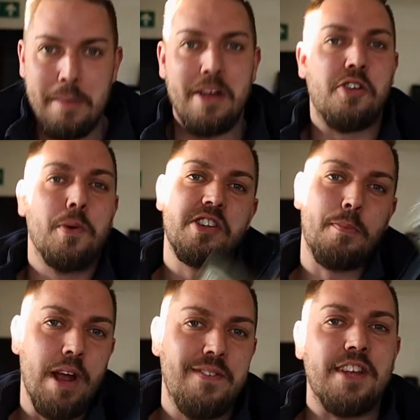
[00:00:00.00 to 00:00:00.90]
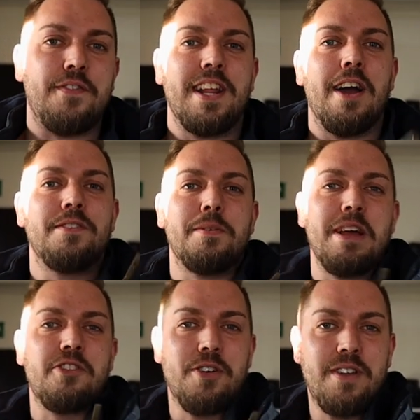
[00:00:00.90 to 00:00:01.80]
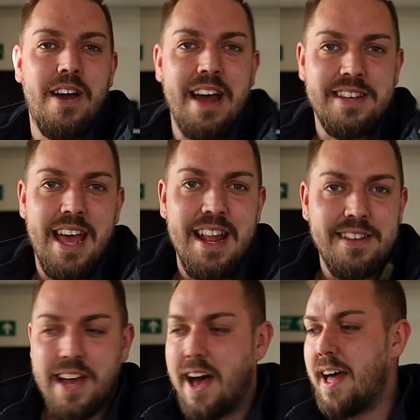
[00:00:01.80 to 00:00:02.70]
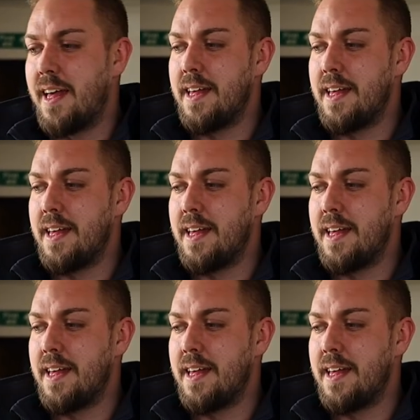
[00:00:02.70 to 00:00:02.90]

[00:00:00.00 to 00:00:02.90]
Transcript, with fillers: make sure you watch the previous video to make sure you know how to enter.